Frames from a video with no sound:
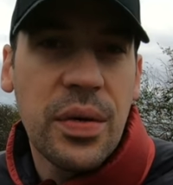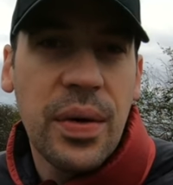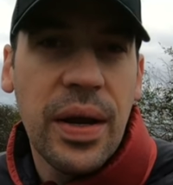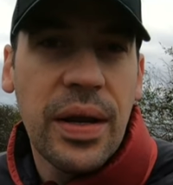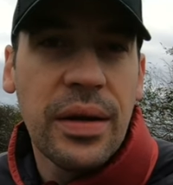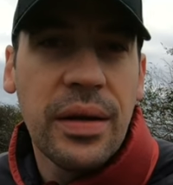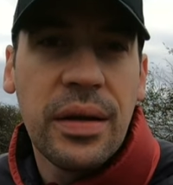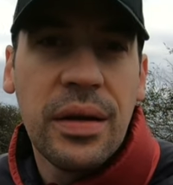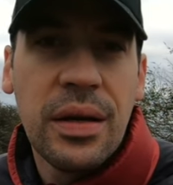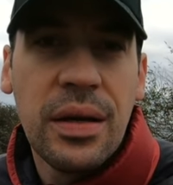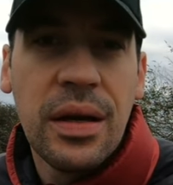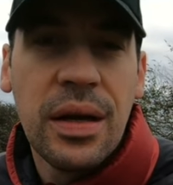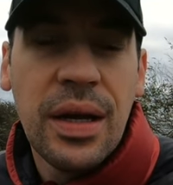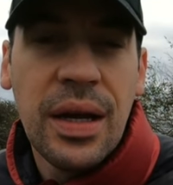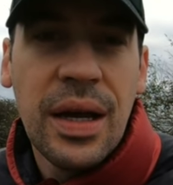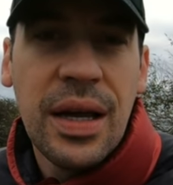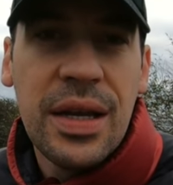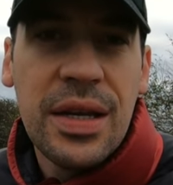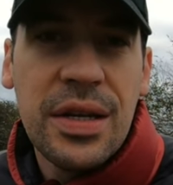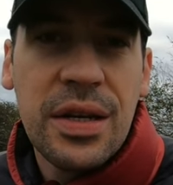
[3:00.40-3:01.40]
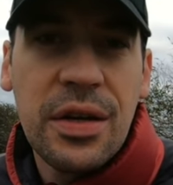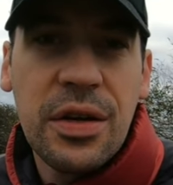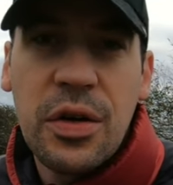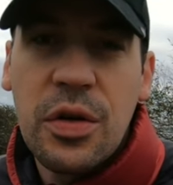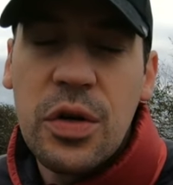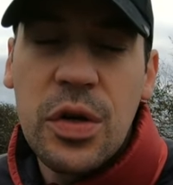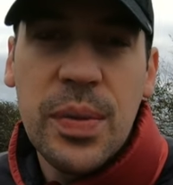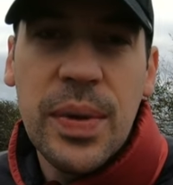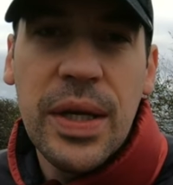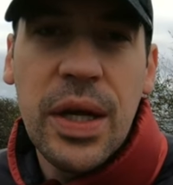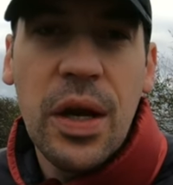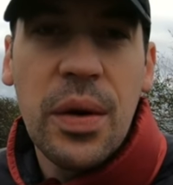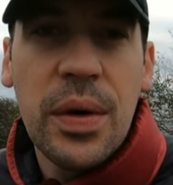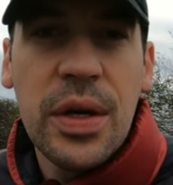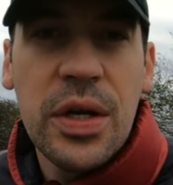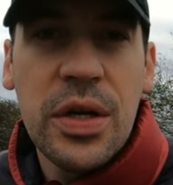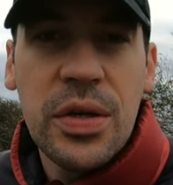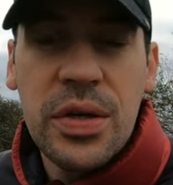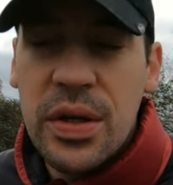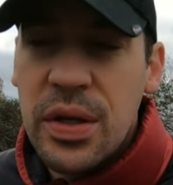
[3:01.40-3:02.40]
are in, it's gonna cause me no
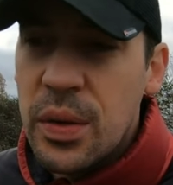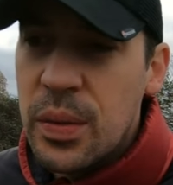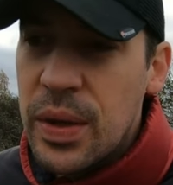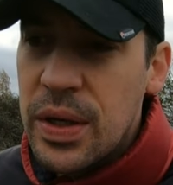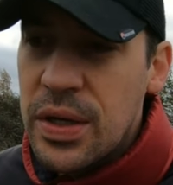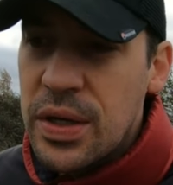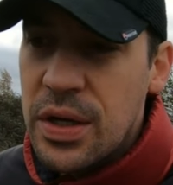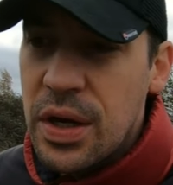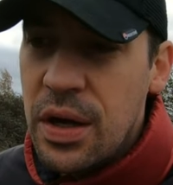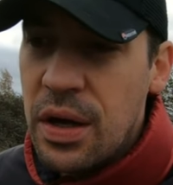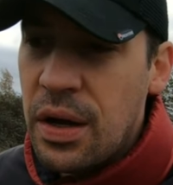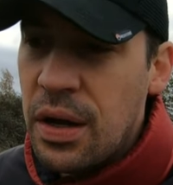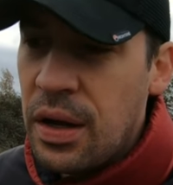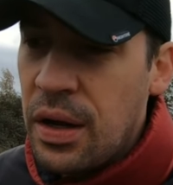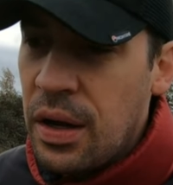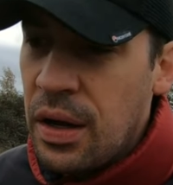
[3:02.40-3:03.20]
issues in the winter.